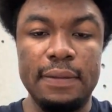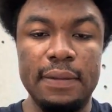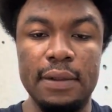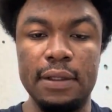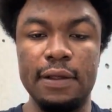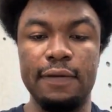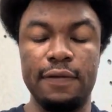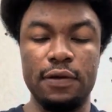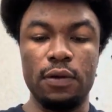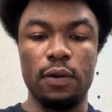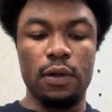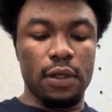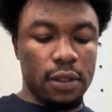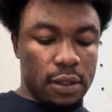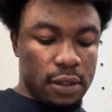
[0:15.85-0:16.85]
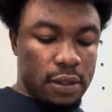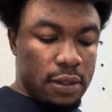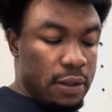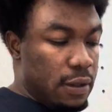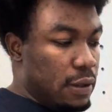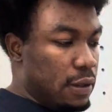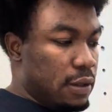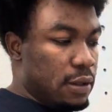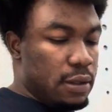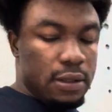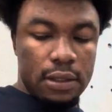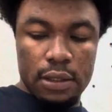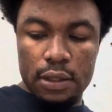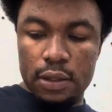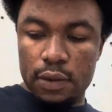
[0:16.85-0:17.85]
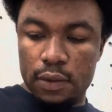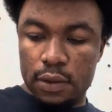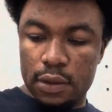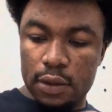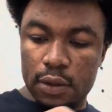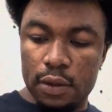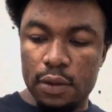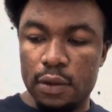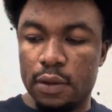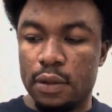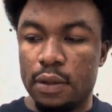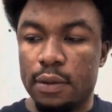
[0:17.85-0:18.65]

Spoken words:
If you are new to